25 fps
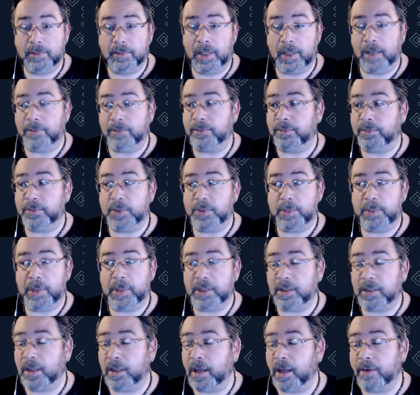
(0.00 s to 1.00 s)
I've
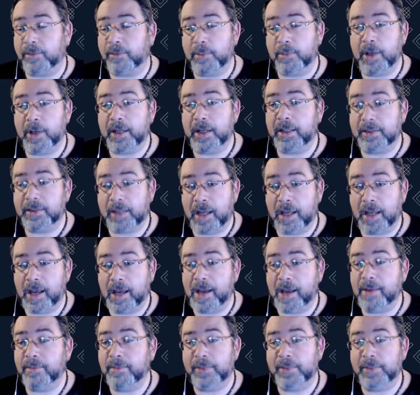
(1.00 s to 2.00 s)
spent a lot of money and
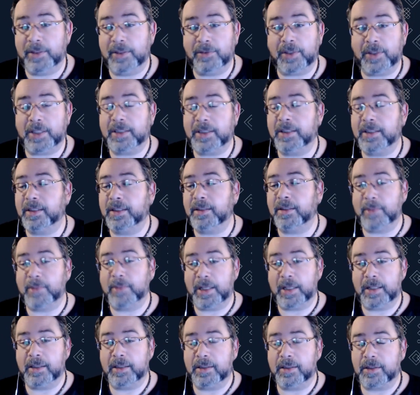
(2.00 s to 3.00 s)
time invested in
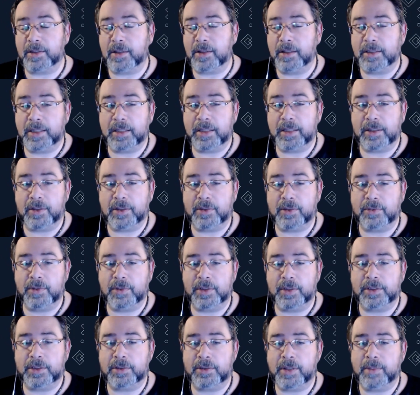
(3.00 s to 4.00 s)
making this content
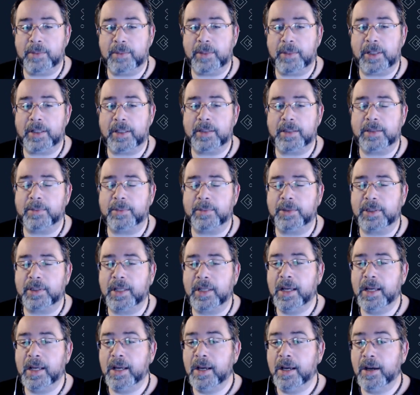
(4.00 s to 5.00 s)
useful to train my customers.
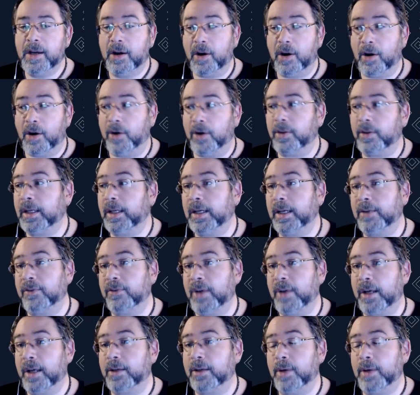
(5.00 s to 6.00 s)
Are they getting
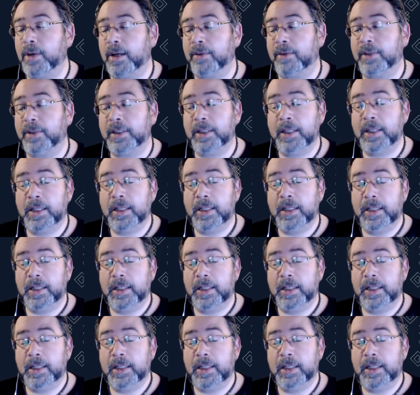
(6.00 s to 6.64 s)
value out of it?